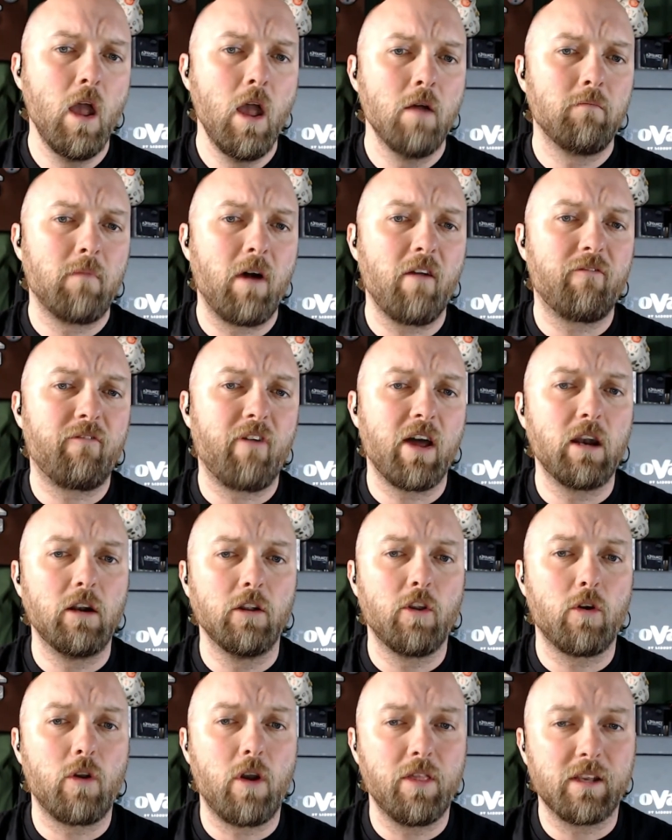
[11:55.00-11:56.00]
My final
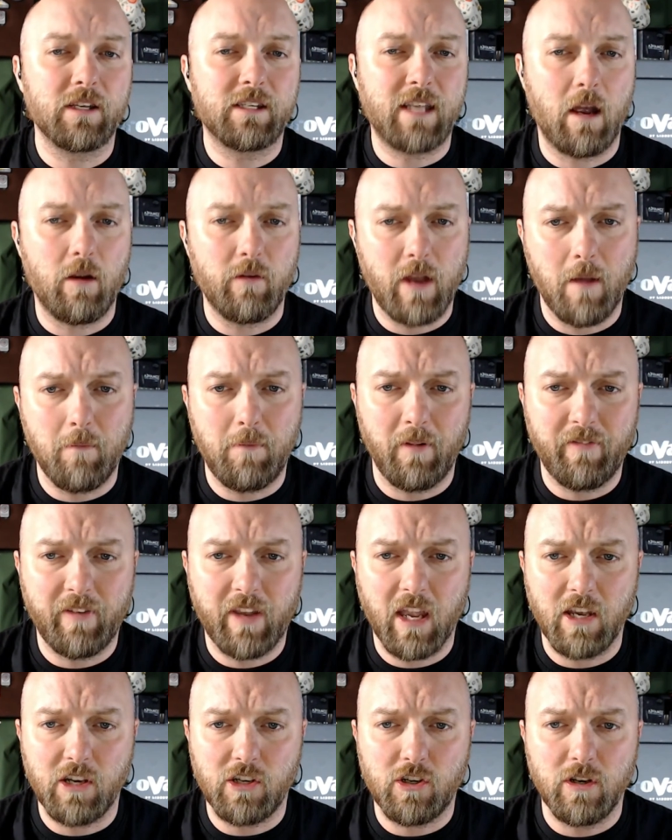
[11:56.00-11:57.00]
note on the sound
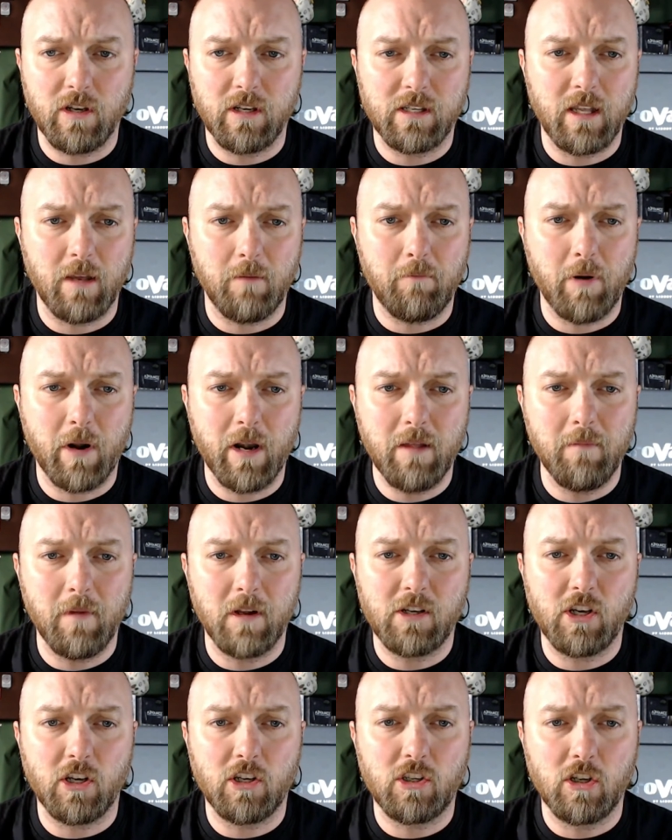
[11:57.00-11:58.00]
amplification is that pretty
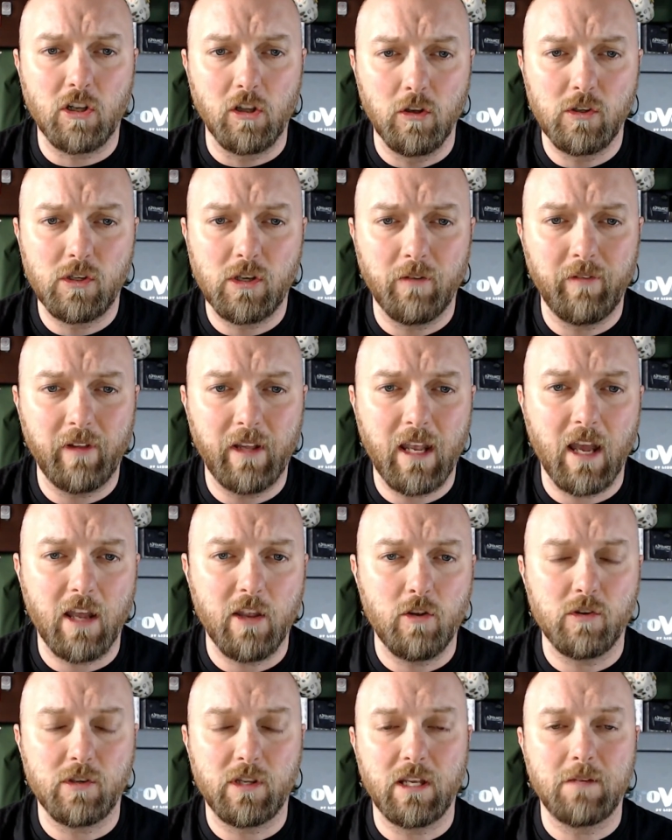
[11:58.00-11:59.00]
much exclusively I
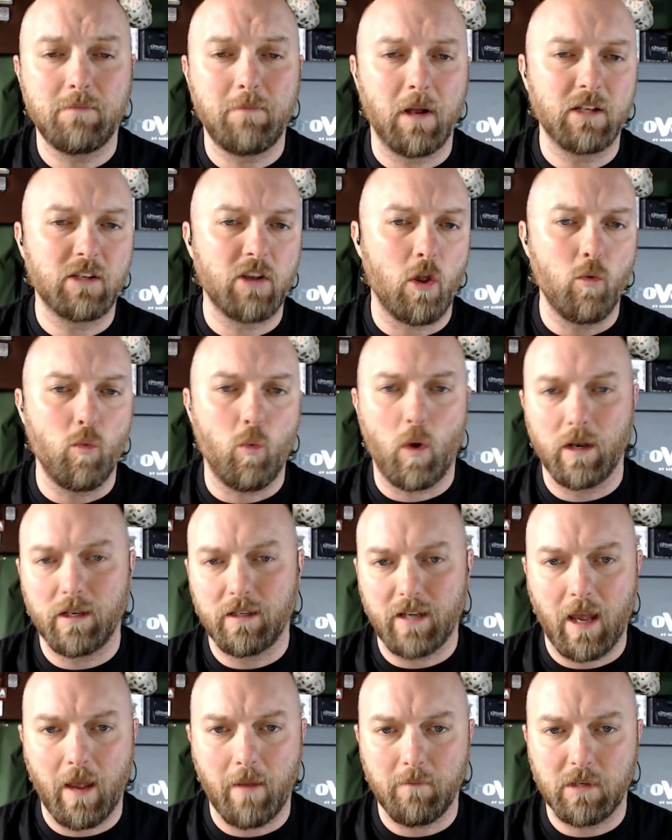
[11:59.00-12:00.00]
use these buds on 1
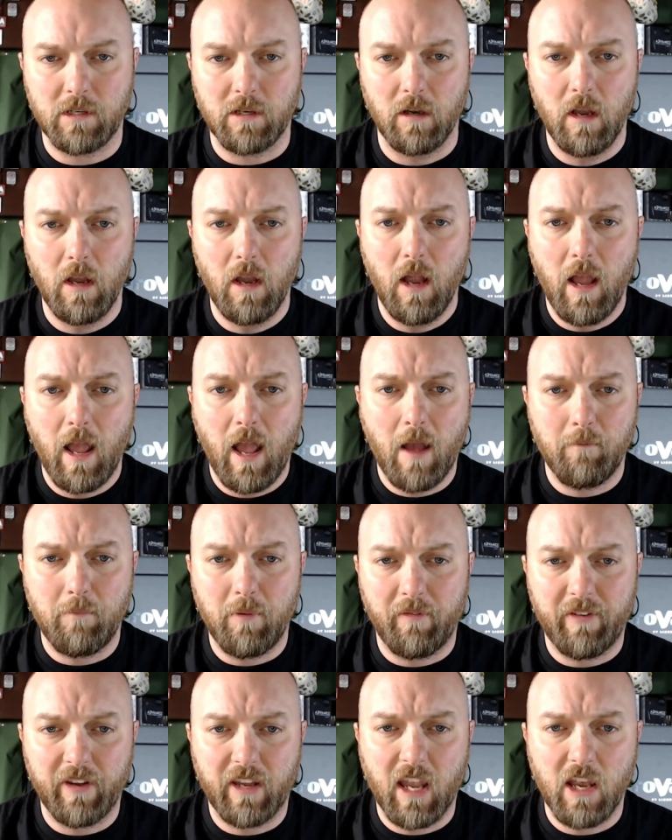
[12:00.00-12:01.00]
times
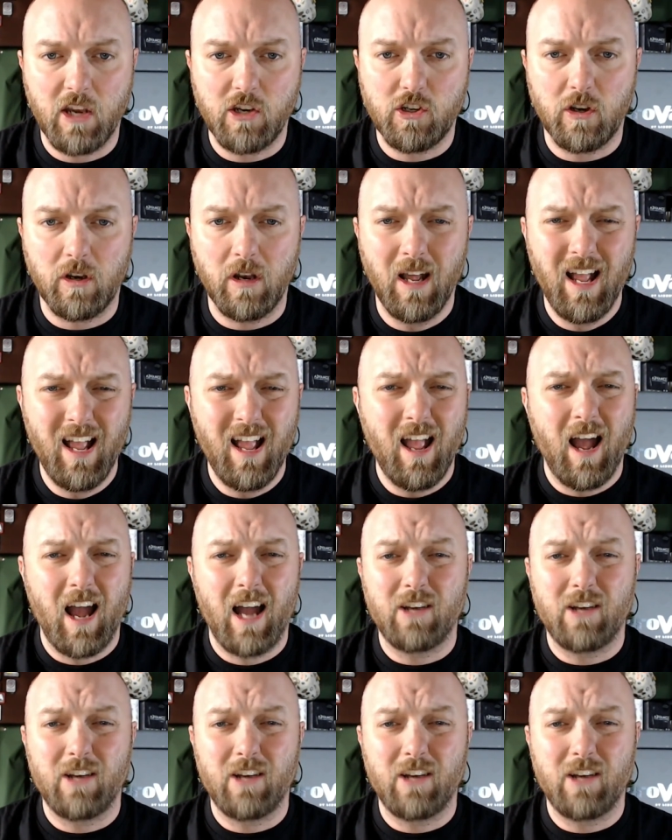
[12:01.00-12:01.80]
amplification. I